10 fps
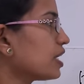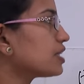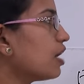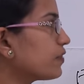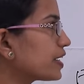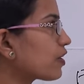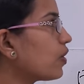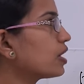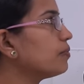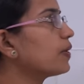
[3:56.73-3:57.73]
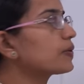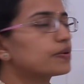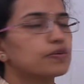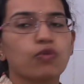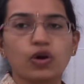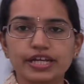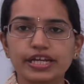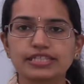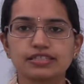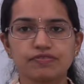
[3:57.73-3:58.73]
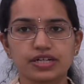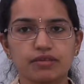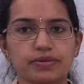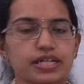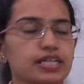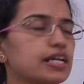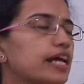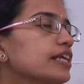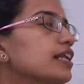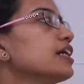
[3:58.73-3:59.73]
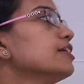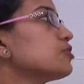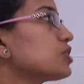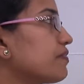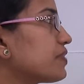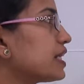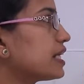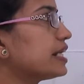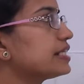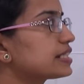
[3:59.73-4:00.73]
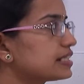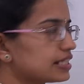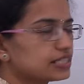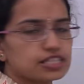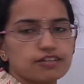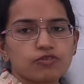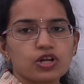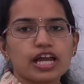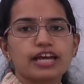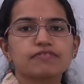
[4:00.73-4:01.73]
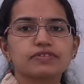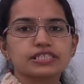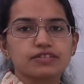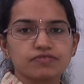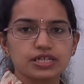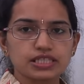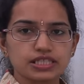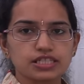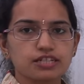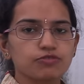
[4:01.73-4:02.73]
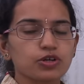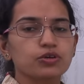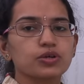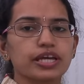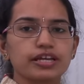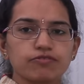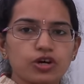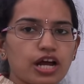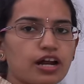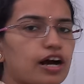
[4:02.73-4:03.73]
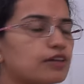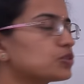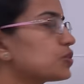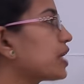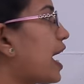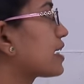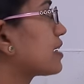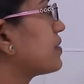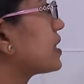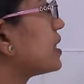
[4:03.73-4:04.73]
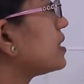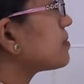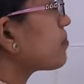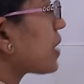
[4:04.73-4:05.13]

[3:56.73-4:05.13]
Now we talk about water as a fundamental right. So definitely it's essential for life, it's essential for cooking, for our household activities,